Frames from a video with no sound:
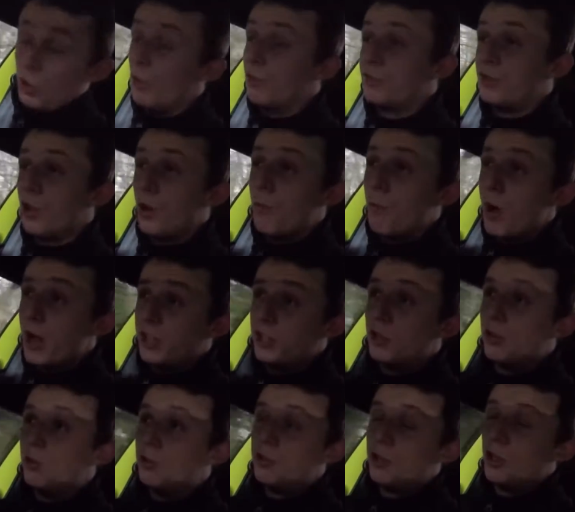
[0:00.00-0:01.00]
obviously on my
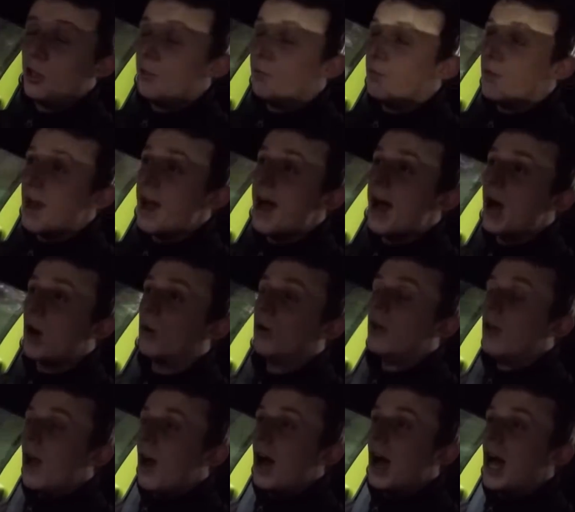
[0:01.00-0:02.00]
YouTube now,
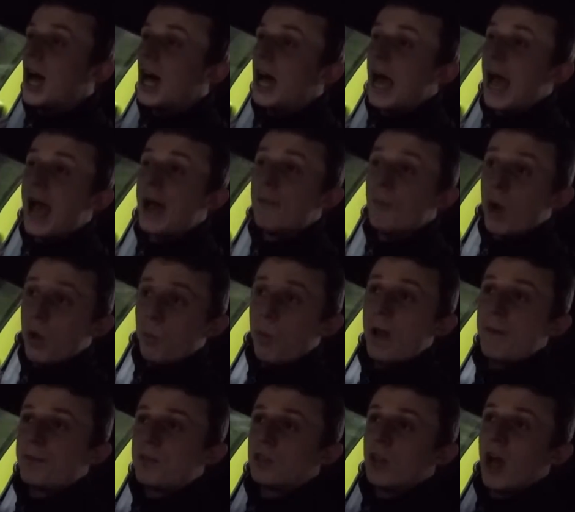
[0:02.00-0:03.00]
and my
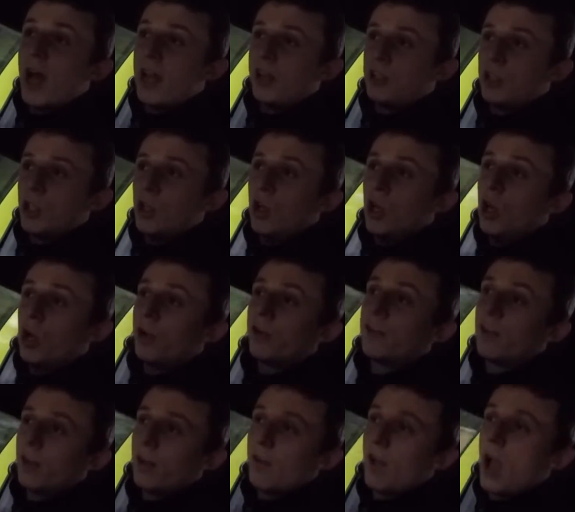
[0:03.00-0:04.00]
website to look
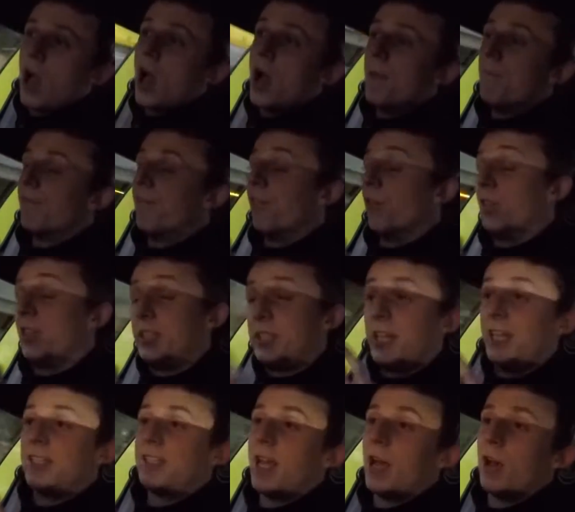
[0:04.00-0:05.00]
for the
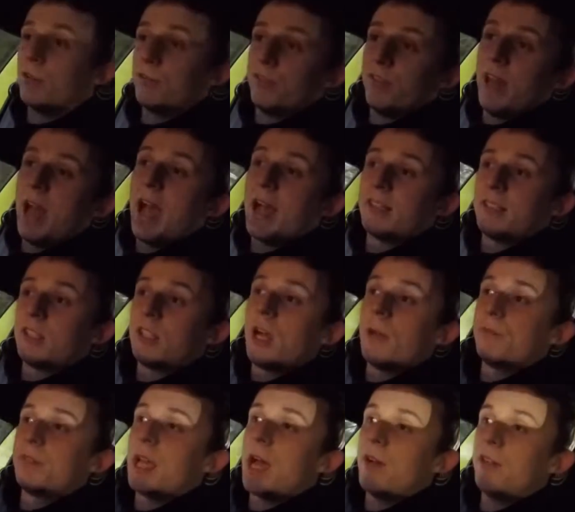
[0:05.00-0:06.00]
details for that as it
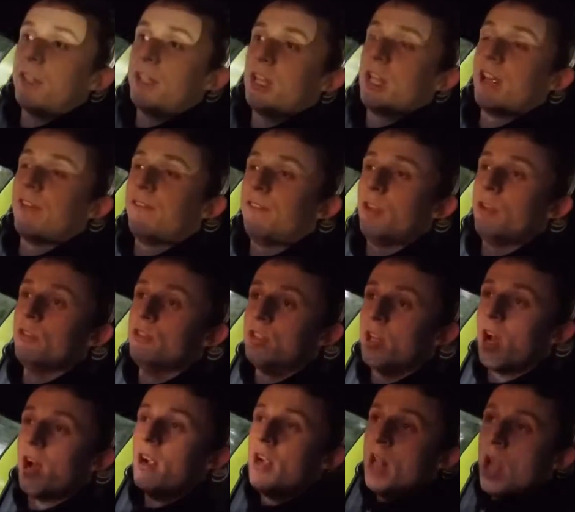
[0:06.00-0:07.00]
comes out in the near
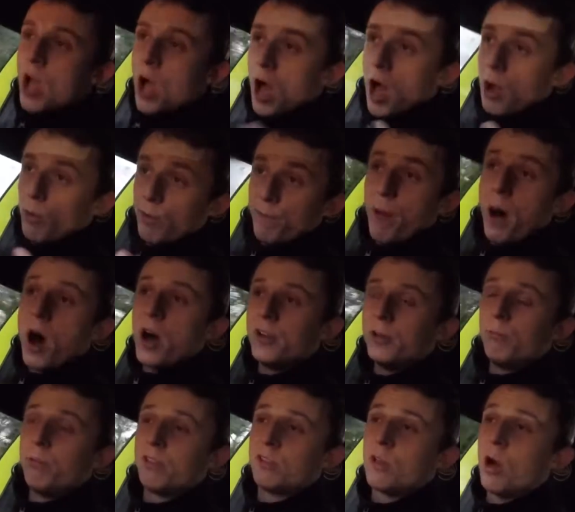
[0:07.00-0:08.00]
future. We
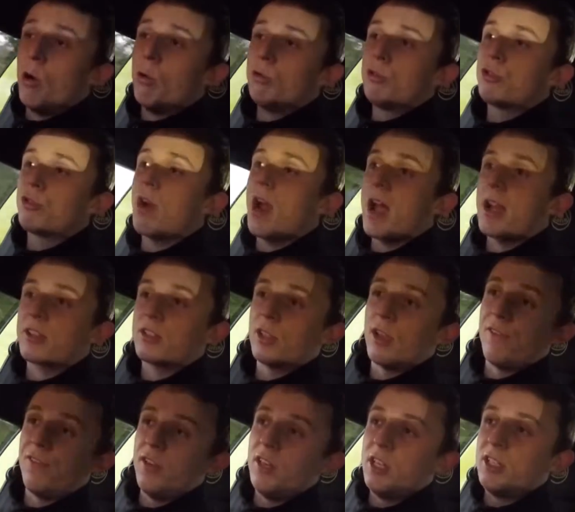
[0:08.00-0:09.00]
partnered with Gold Track, so
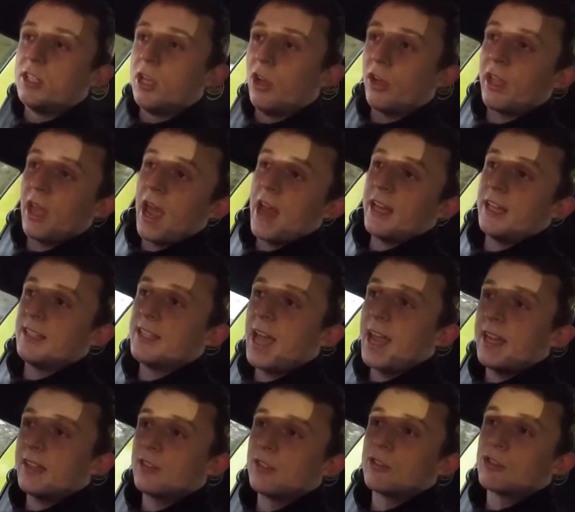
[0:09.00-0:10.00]
if you need to look at any
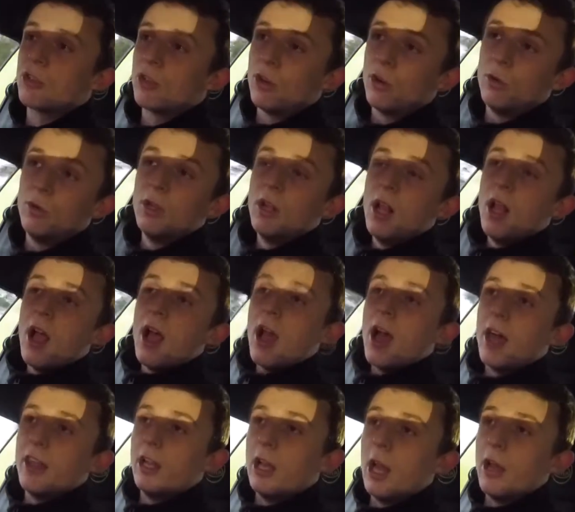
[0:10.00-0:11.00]
dates at all,
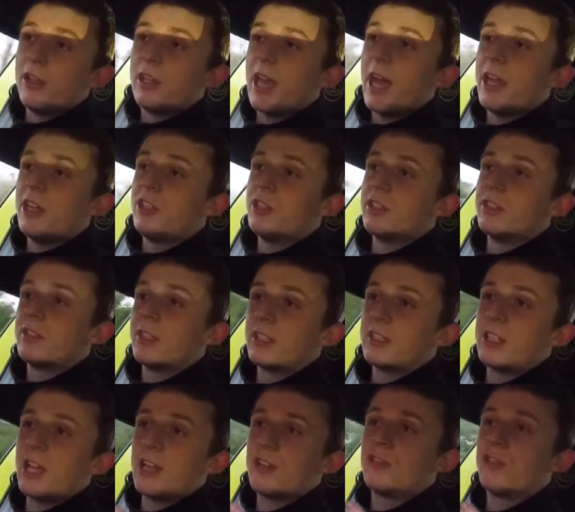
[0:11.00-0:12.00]
the locations,
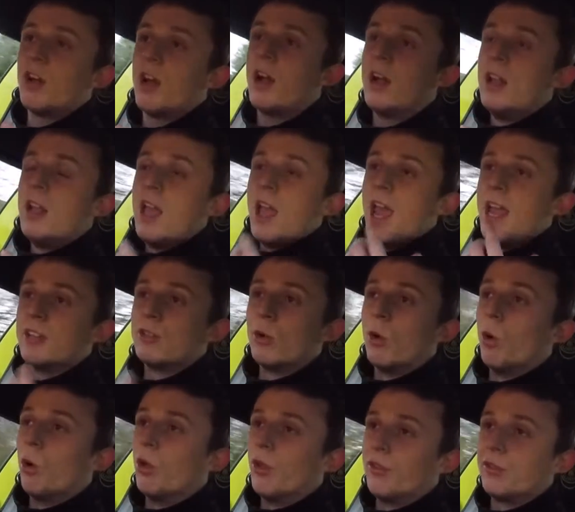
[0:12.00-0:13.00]
etc., it's
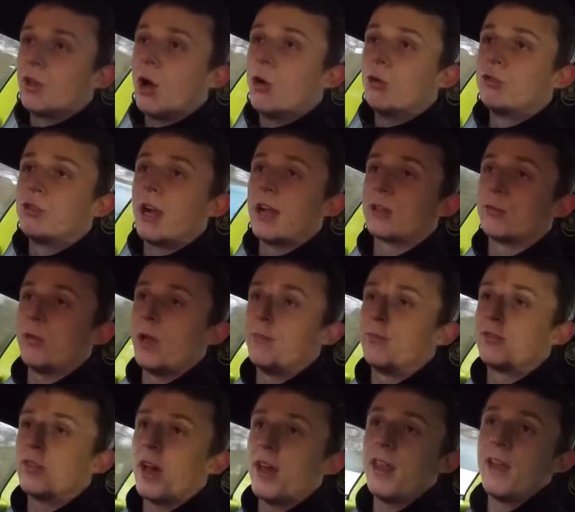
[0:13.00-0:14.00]
all on Gold Track's
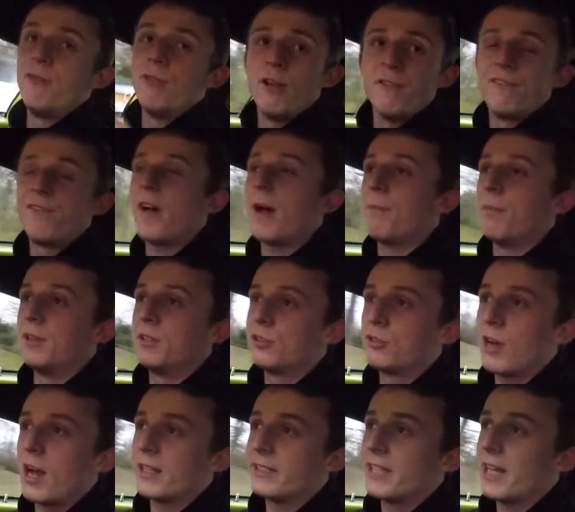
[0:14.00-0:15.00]
website. They run fabulous
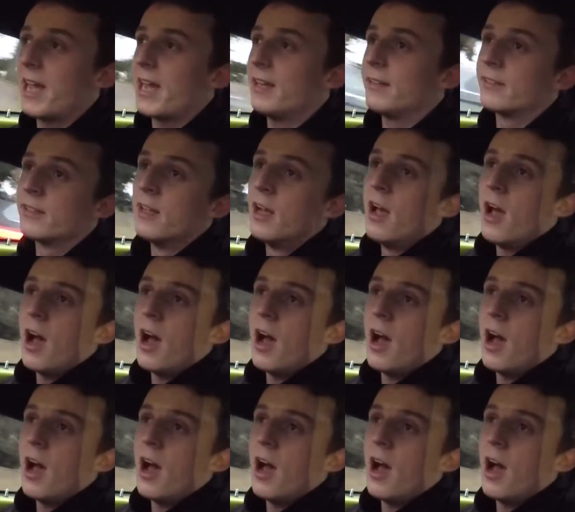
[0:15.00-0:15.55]
track days,